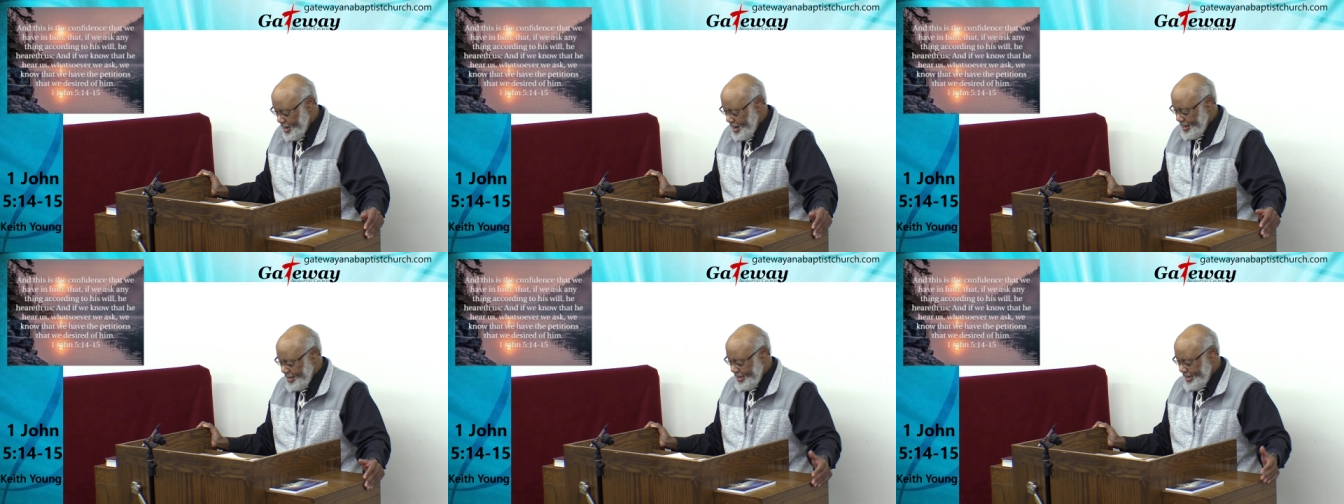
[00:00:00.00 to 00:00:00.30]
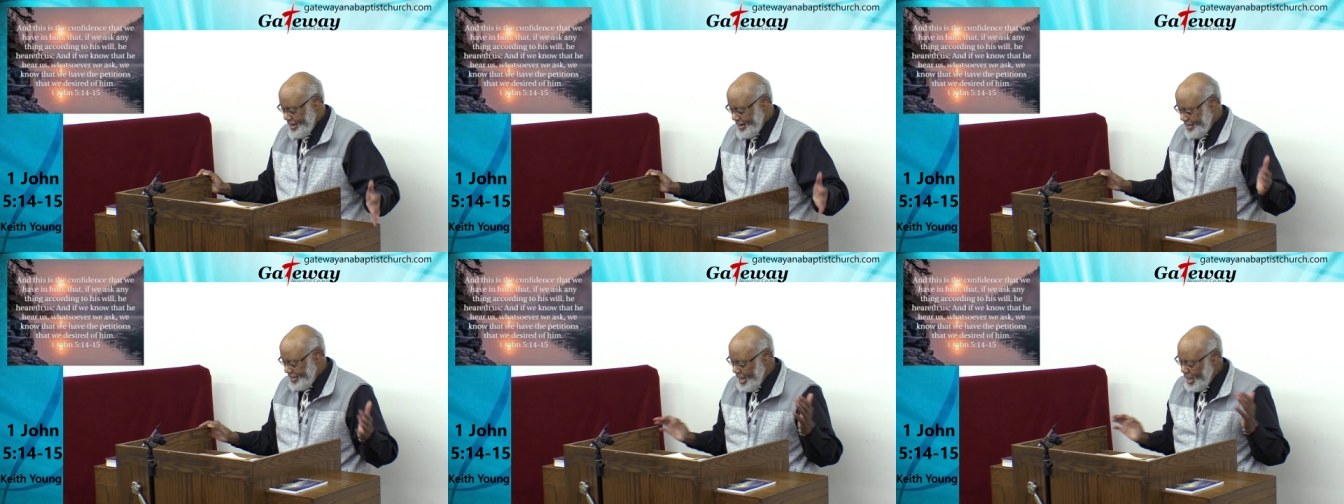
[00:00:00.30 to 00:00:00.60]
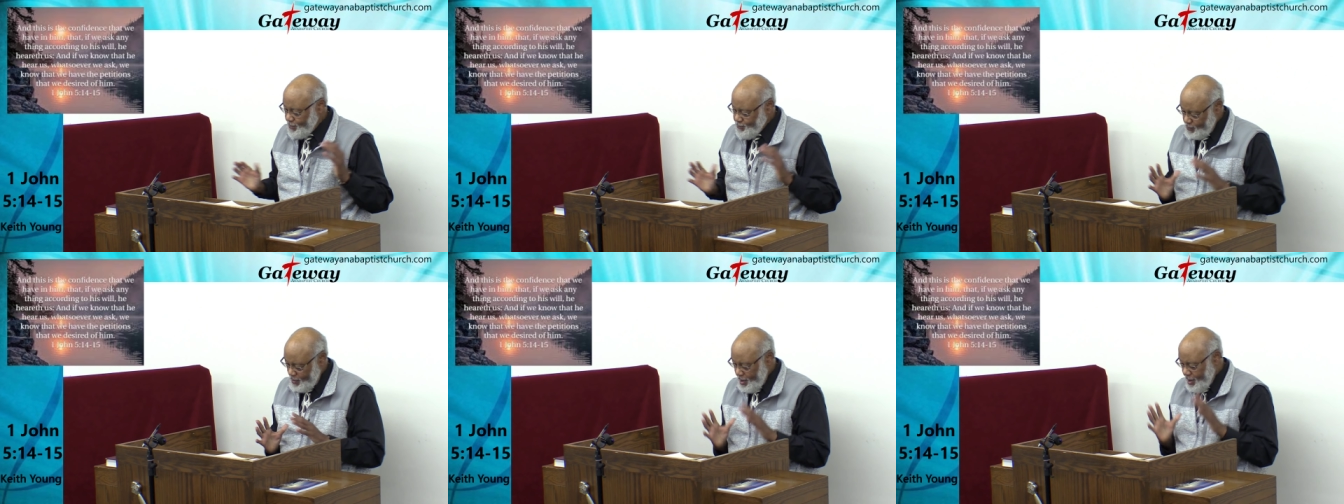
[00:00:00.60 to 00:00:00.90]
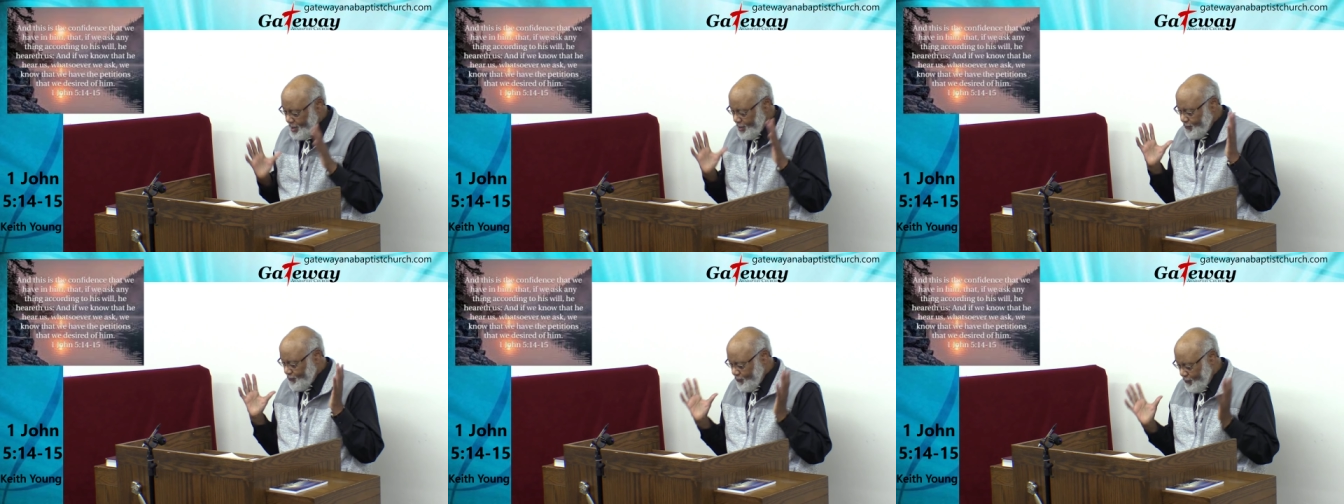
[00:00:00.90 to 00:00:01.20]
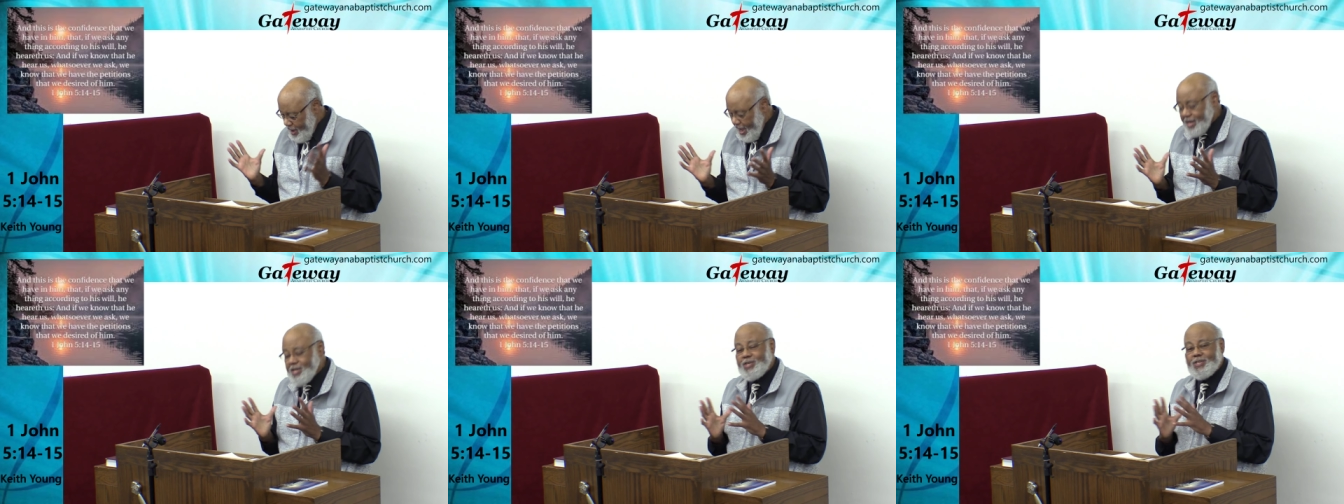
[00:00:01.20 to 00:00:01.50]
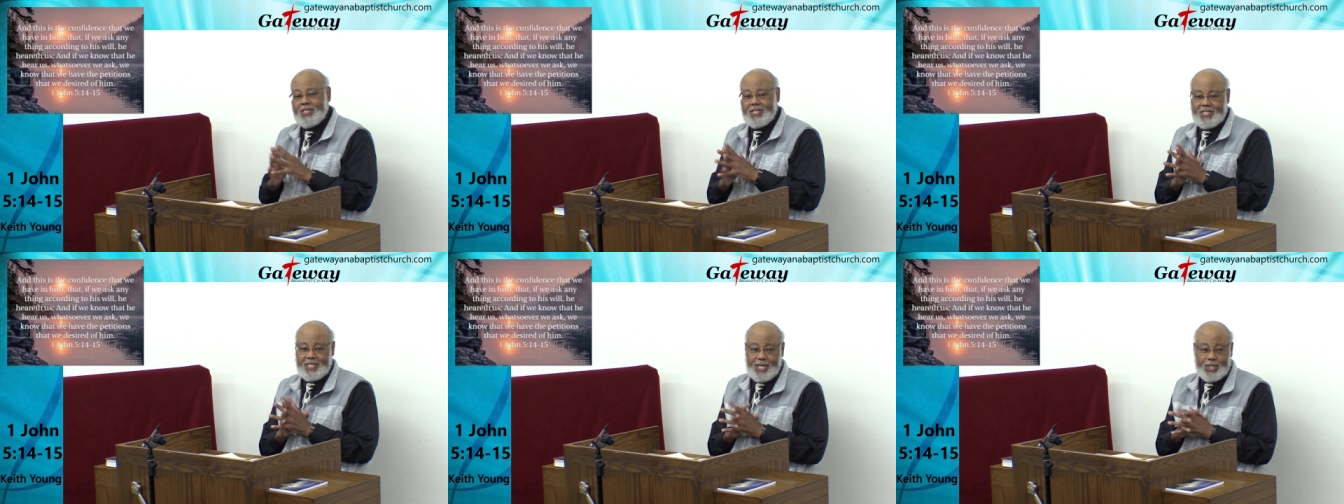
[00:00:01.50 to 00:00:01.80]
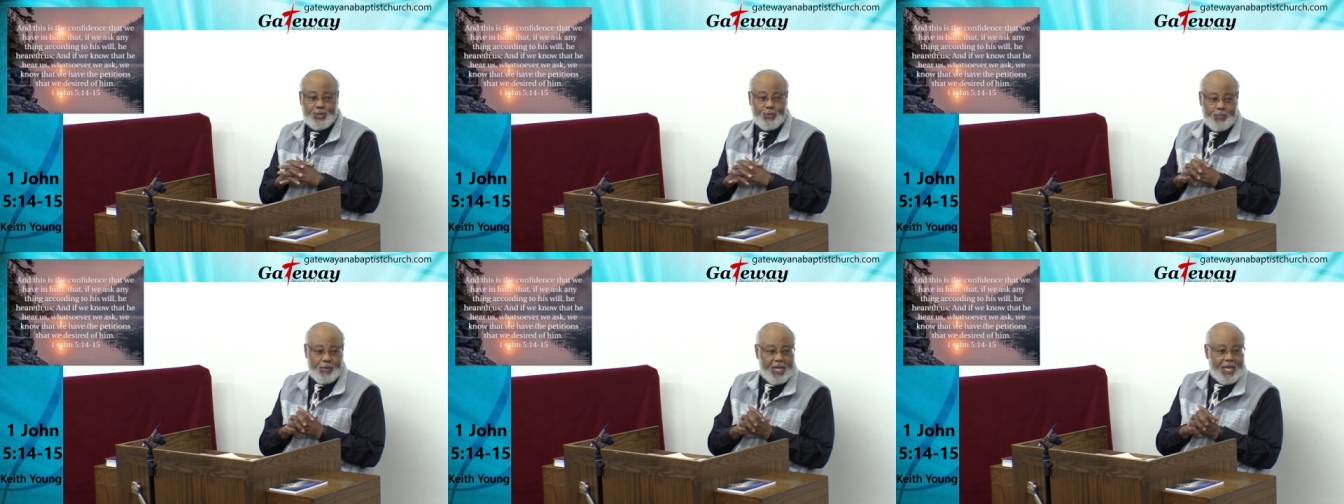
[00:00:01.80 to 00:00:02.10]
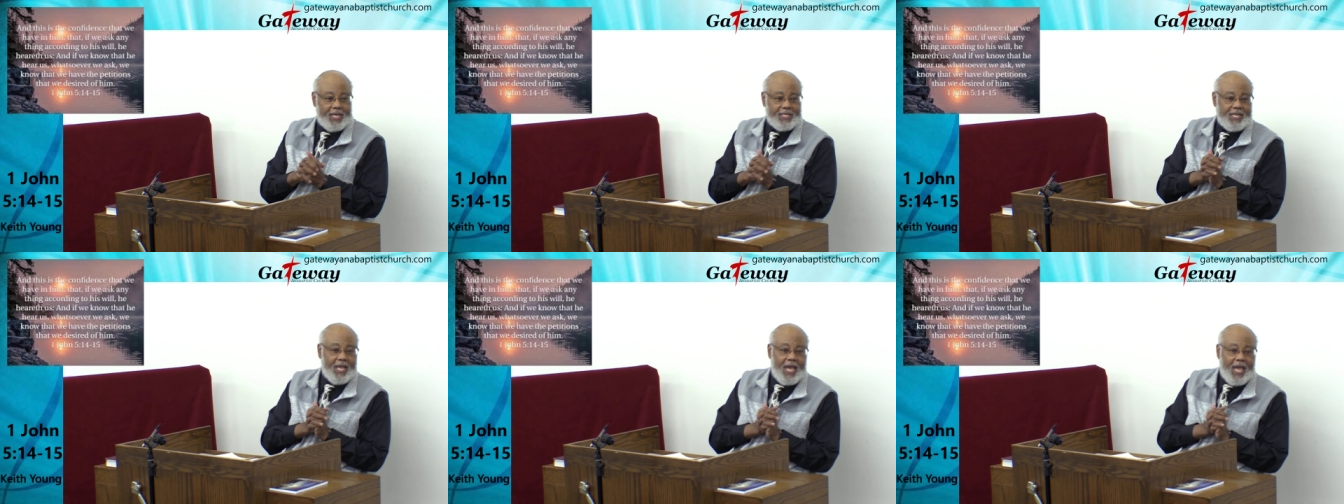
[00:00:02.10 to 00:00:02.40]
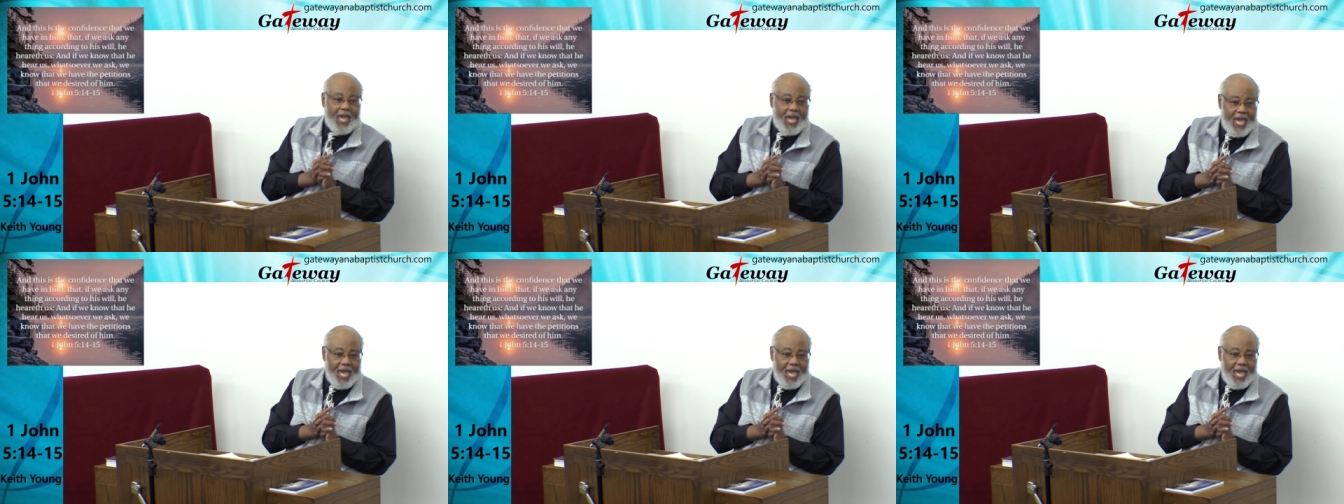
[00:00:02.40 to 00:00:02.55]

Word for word: Now again, that word effectually just means